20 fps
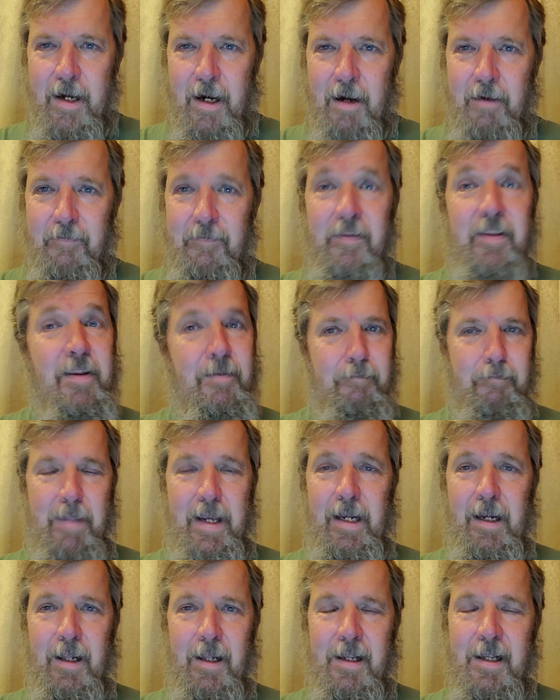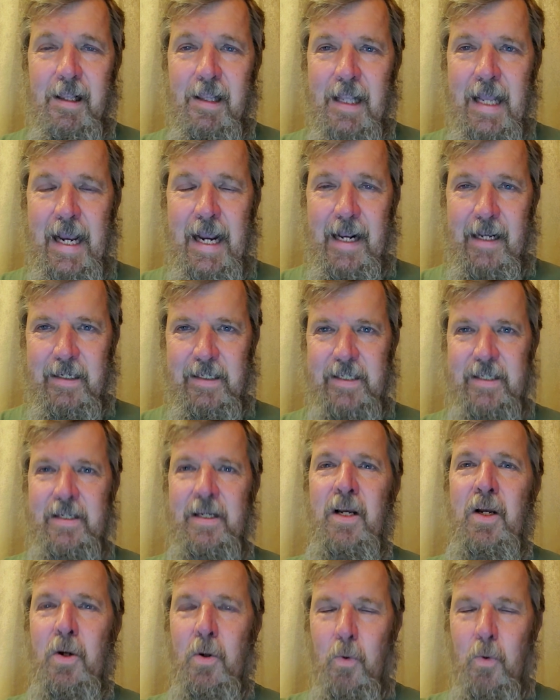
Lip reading: of the middle class,